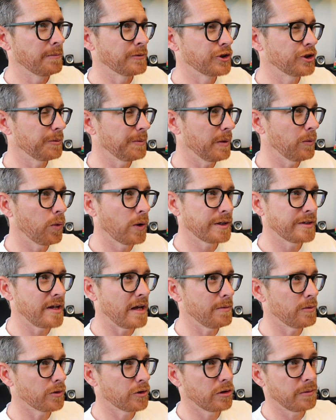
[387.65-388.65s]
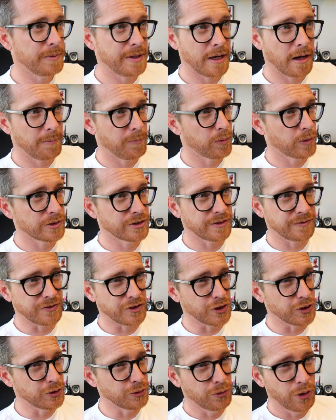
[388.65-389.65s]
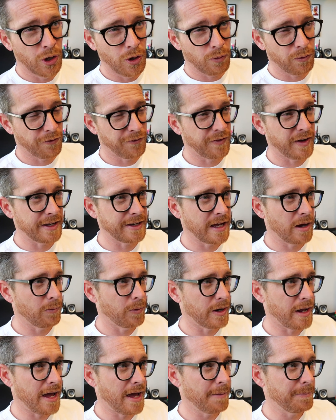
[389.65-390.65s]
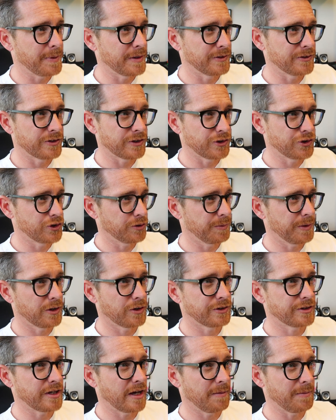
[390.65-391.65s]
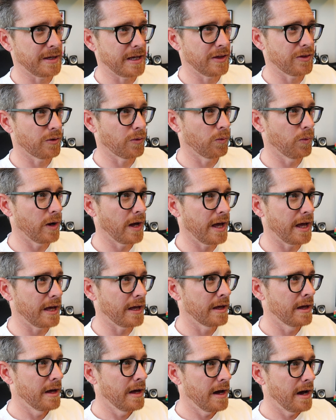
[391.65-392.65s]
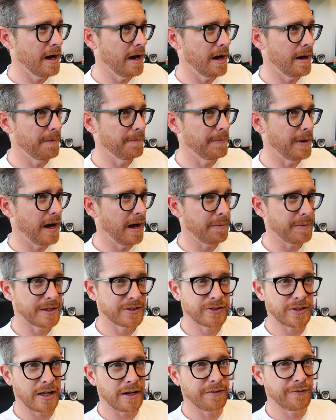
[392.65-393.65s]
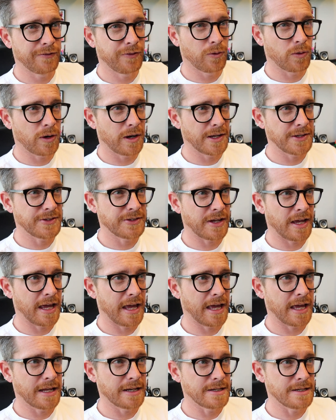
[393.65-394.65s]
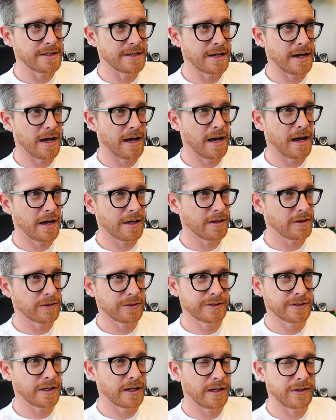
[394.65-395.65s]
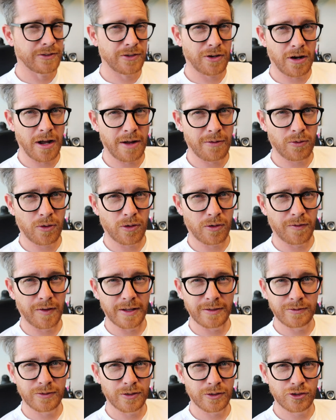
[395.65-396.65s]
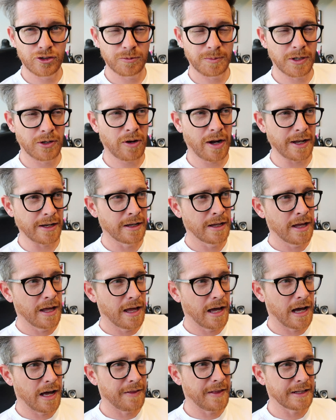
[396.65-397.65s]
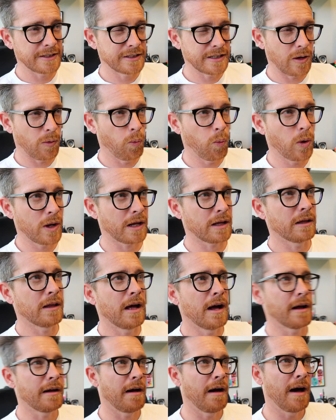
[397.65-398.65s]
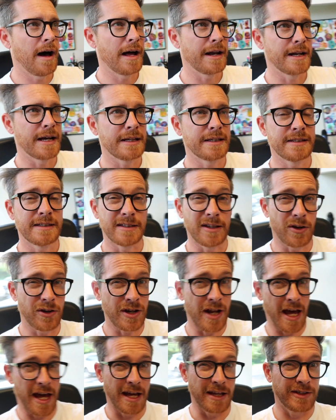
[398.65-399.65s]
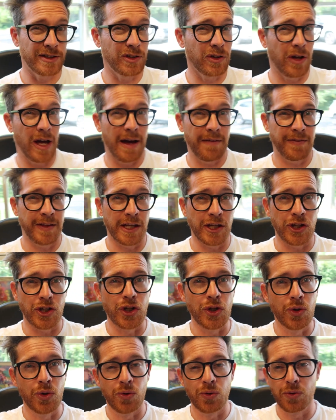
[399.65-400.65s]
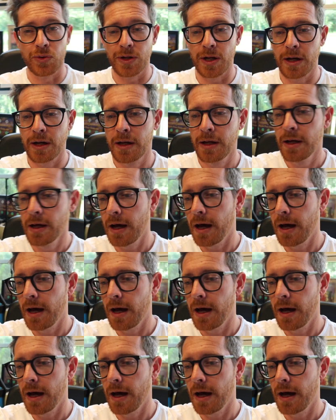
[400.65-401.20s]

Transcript: Should be one table, could be upwards of two. We'll find out what happens. Should be a good time either way. I'm excited for it, and you know, it's our high roller event, so it should be great. That's at 1 o'clock on Sunday. Still have the noon.